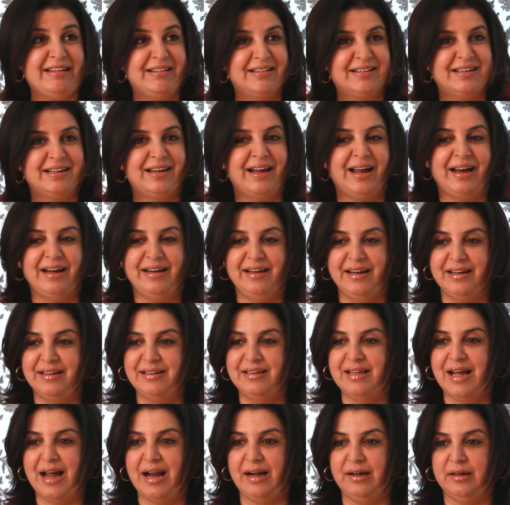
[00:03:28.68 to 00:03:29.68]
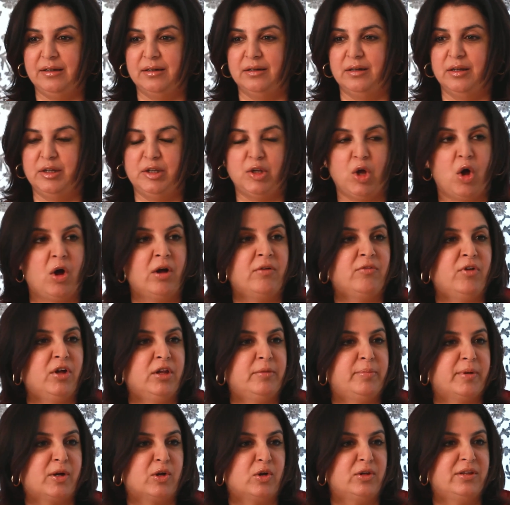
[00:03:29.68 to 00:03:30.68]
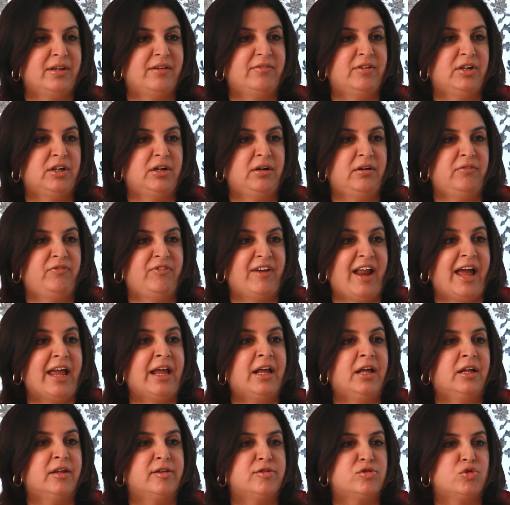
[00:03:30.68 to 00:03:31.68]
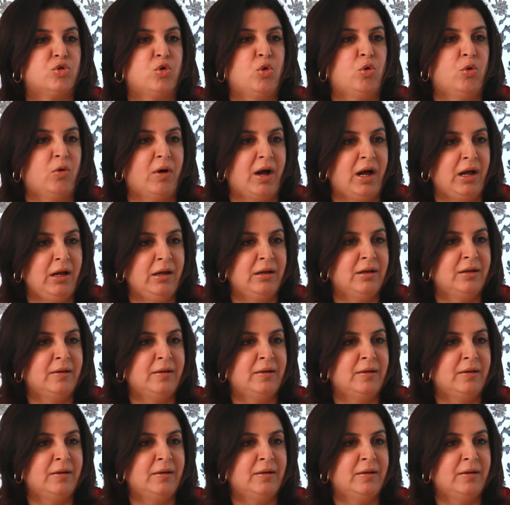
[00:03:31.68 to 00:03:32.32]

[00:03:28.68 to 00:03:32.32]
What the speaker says: reason I did that song was because they were flying us to Goa,